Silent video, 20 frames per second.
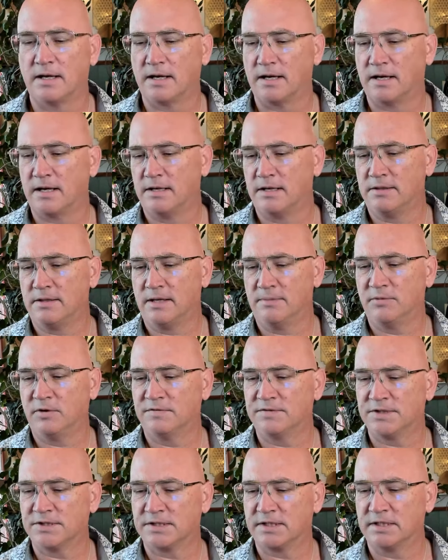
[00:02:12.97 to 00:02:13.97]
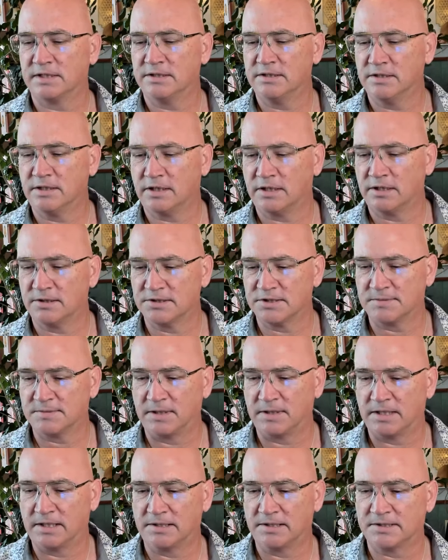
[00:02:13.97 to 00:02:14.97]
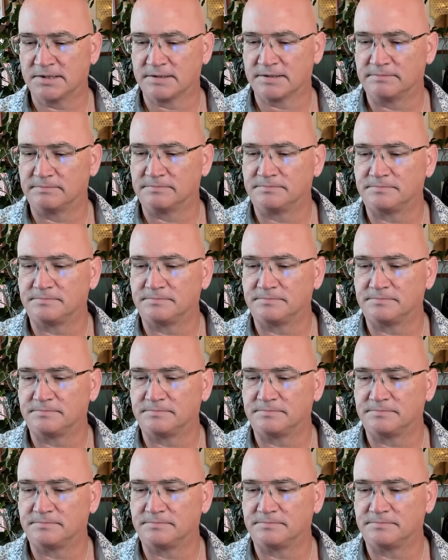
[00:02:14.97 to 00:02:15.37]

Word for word: And that moves us into the heart space.